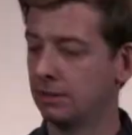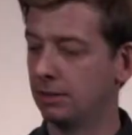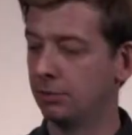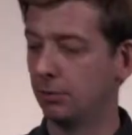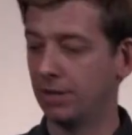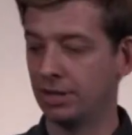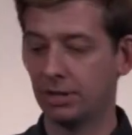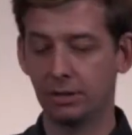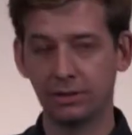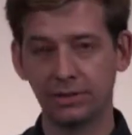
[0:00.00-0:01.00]
you'll then
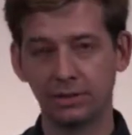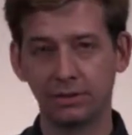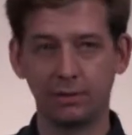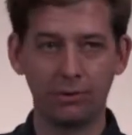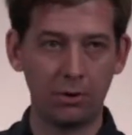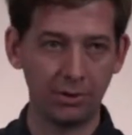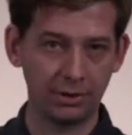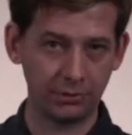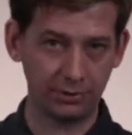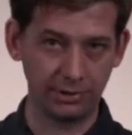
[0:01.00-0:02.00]
get a list of all the
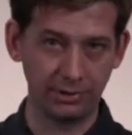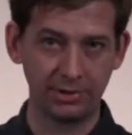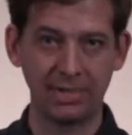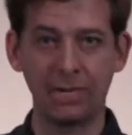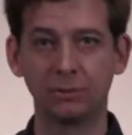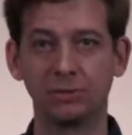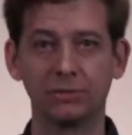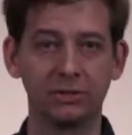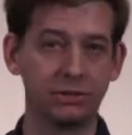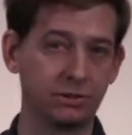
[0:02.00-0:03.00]
different names of
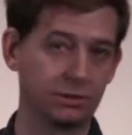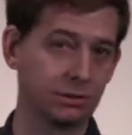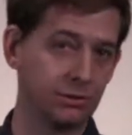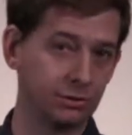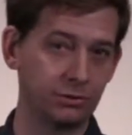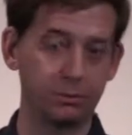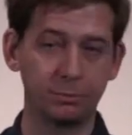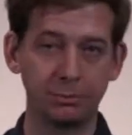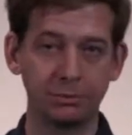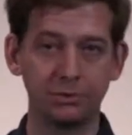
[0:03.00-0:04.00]
indigenous cultures or
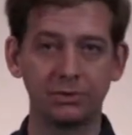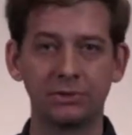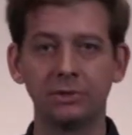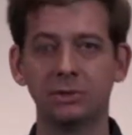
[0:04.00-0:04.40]
peoples.